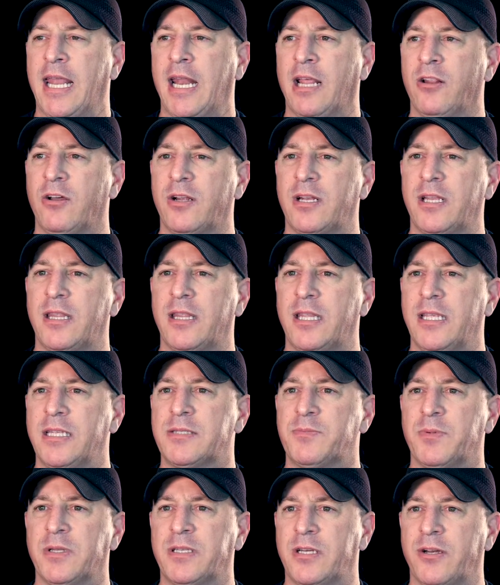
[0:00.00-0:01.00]
I looked at
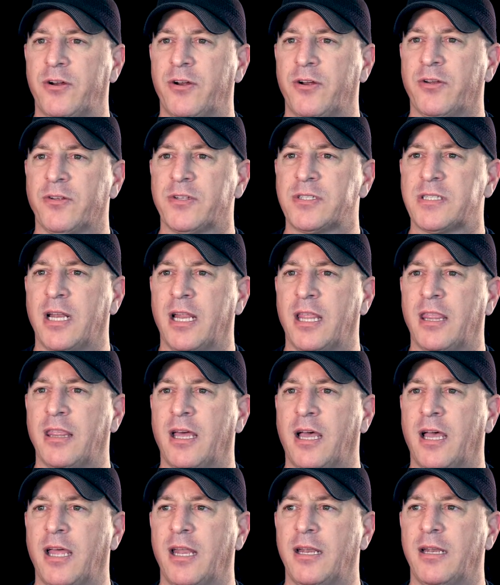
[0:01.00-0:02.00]
these materials and I
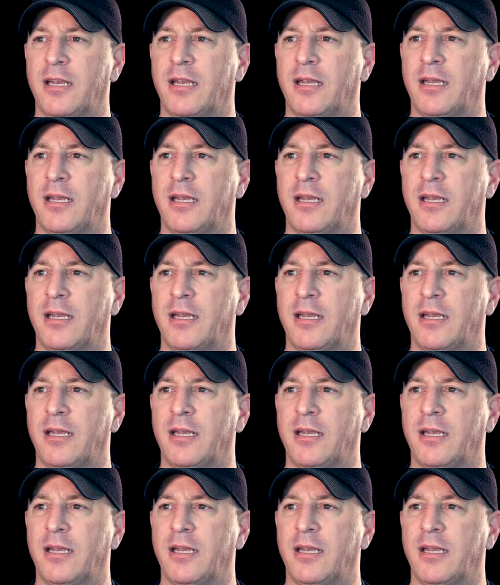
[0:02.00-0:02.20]
thought,